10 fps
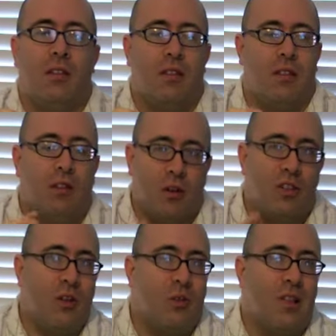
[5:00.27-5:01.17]
There are
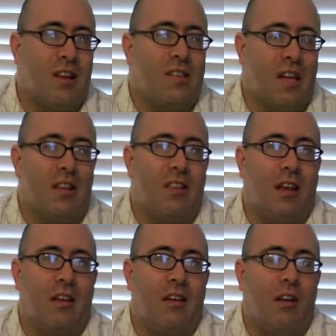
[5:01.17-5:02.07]
two things that I
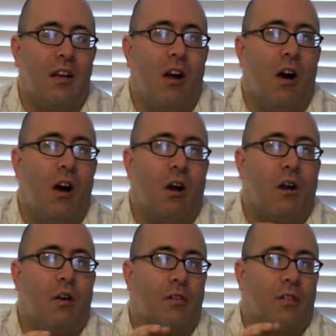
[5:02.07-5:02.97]
think
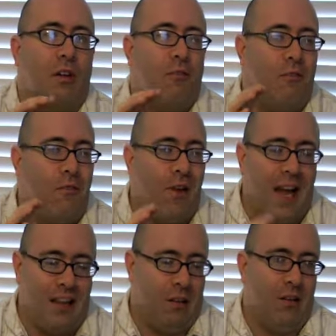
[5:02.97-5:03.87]
are
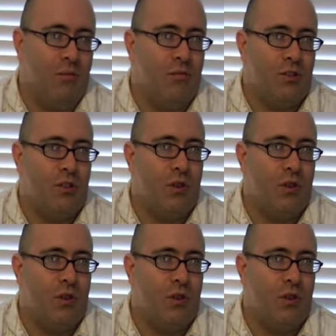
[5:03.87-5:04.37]
vital to